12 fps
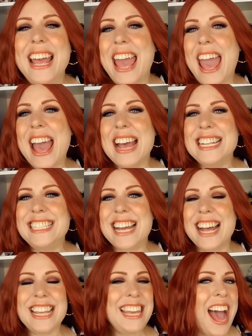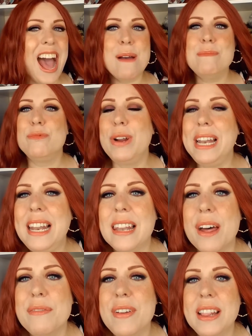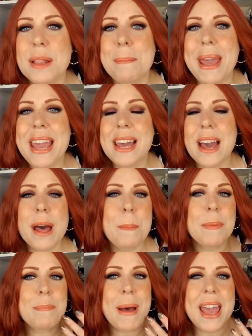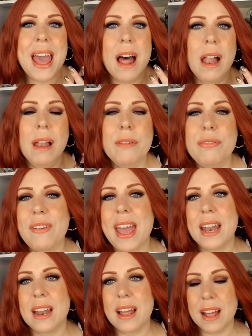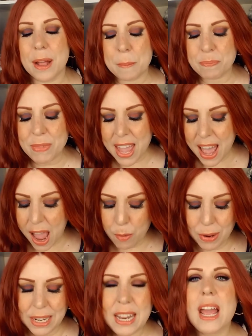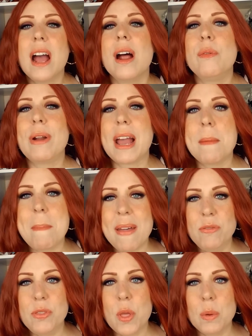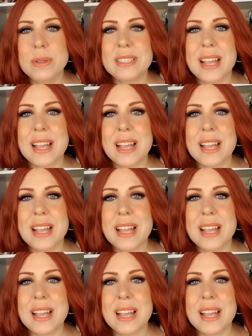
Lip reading: And yeah, I'm really loving the makeup by e.l.f. And I really recommend those